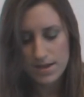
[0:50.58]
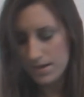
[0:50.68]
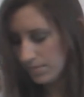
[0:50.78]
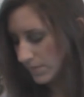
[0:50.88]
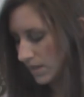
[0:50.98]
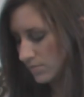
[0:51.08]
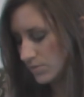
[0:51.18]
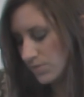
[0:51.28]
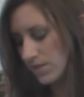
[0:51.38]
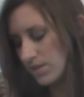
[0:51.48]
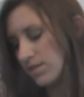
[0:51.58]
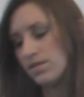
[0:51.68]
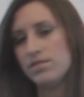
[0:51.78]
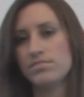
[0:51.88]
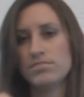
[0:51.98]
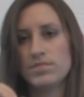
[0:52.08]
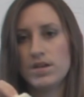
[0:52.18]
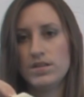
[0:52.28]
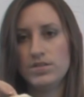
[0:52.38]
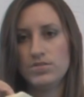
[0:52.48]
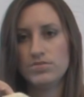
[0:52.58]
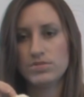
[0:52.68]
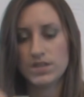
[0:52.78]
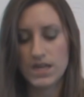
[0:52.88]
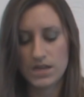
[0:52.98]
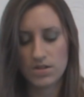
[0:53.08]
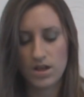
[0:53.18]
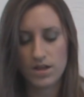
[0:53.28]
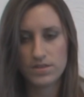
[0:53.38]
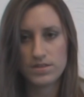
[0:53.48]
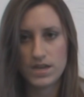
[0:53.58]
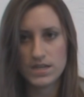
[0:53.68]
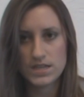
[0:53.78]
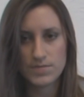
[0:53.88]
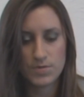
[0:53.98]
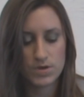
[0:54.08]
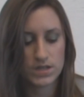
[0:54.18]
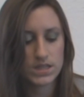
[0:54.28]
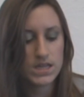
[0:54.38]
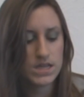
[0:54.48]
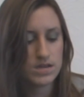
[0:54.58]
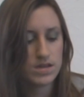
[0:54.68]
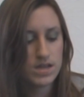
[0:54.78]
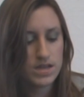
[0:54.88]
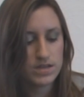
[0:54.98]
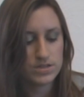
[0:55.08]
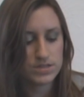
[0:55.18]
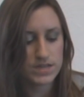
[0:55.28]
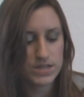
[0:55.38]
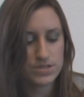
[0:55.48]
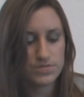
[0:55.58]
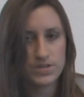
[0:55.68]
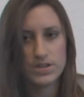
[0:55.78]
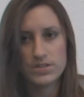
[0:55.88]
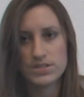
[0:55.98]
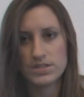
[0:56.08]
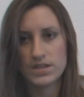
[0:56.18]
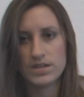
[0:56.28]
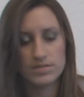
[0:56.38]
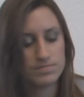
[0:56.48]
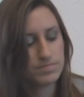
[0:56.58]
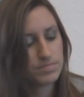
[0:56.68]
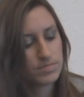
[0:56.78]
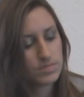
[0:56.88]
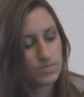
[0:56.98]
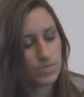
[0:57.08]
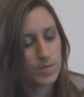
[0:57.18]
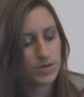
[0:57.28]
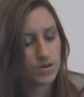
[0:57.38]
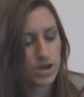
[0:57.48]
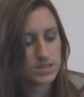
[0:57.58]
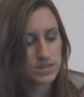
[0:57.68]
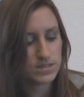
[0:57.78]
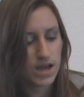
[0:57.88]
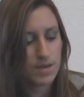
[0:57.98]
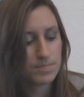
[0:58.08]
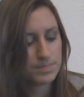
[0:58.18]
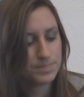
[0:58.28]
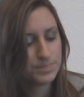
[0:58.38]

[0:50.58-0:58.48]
It comes with a little cleaning cloth. Anytime you want to clean it, just take 2 fingers and kind of rub it across the top.